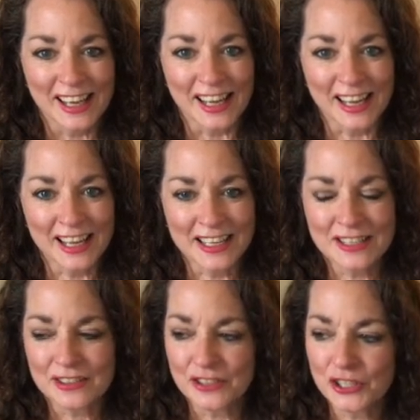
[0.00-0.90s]
And,
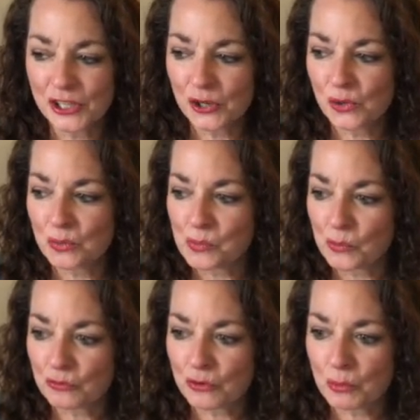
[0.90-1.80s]
you know,
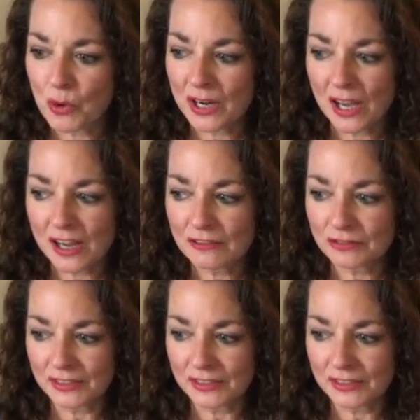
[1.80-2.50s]
from what I've